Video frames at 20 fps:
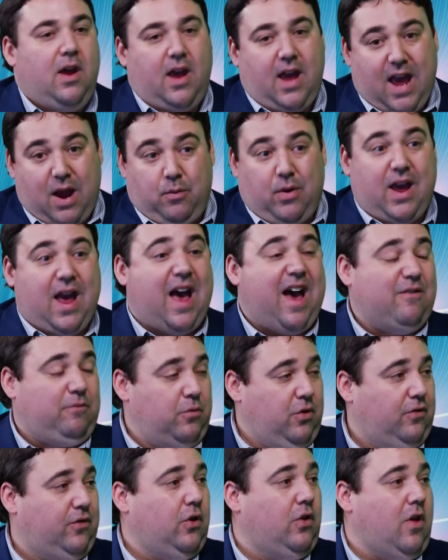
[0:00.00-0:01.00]
And we have
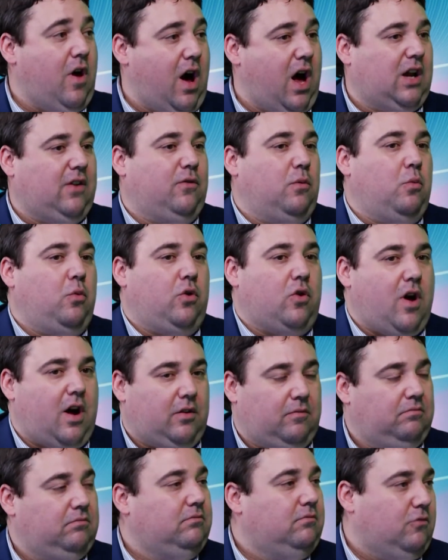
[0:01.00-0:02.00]
moved a lot of them. We're not
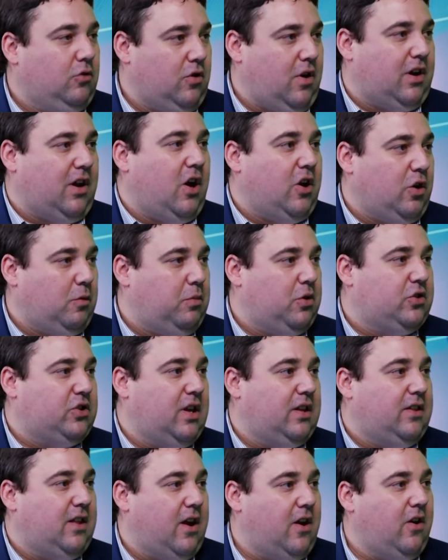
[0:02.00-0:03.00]

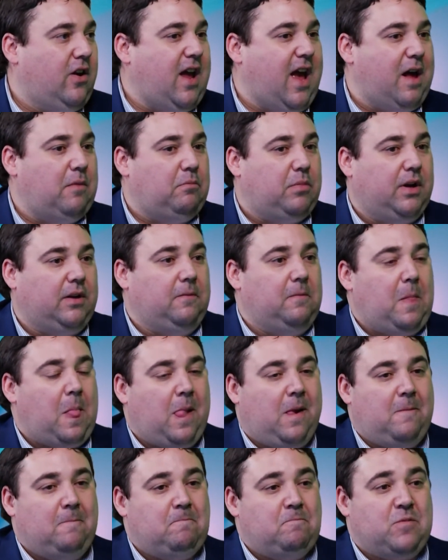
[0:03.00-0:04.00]
100% there yet, but
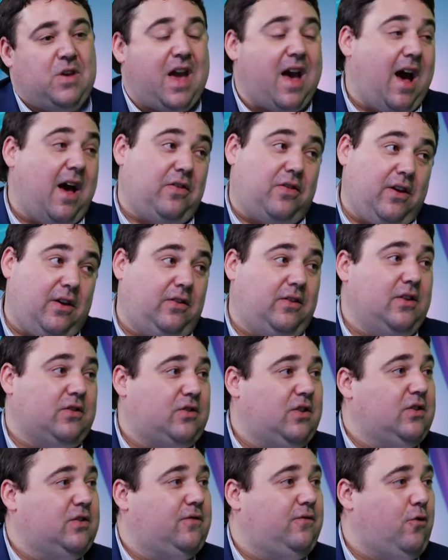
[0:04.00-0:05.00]
yeah, I think this
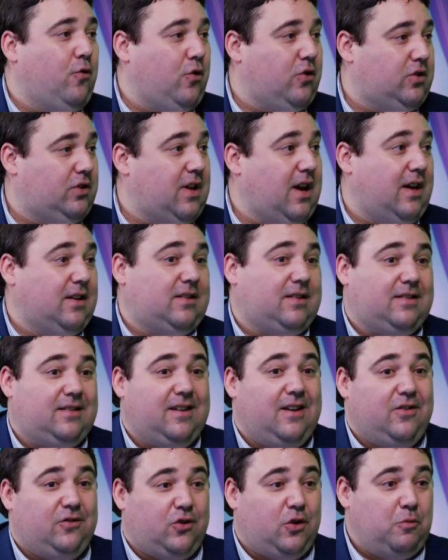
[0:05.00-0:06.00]
has forced us
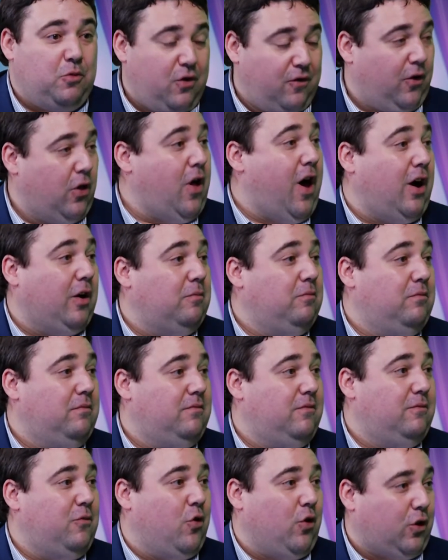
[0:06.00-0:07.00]
to move a lot
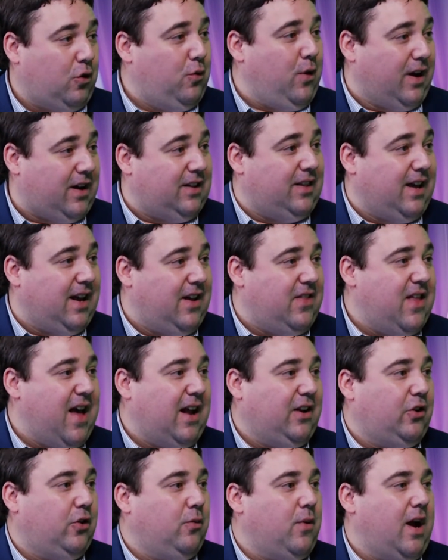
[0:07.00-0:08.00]
more quickly in
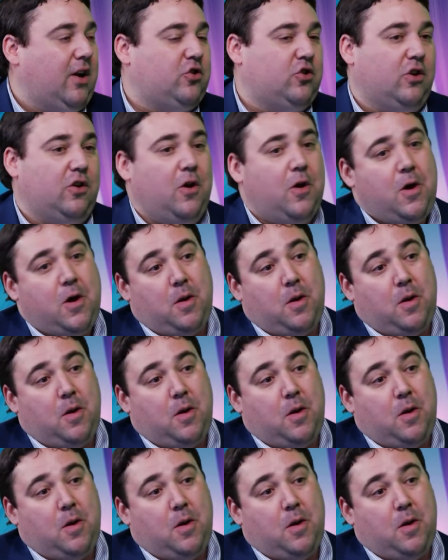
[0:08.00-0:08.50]
that direction.